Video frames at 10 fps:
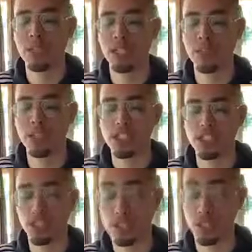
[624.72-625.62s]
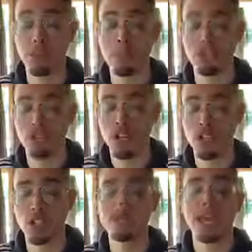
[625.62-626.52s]
down the commission commission
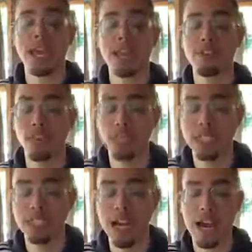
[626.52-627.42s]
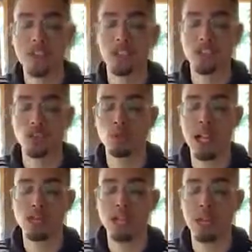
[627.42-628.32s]
structure. And the Vertex Live is a two
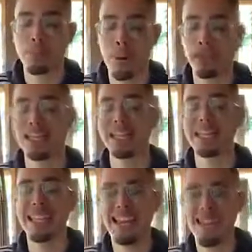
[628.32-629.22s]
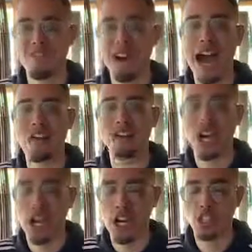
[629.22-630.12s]
thousand dollar product and then a five
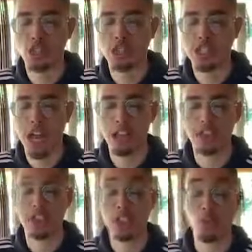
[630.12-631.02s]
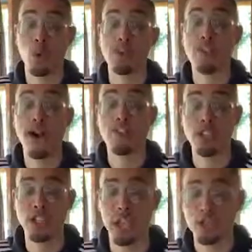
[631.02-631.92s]
hundred dollar fee, two thousand five
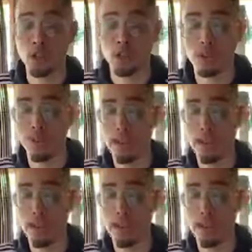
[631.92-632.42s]
hundred dollars total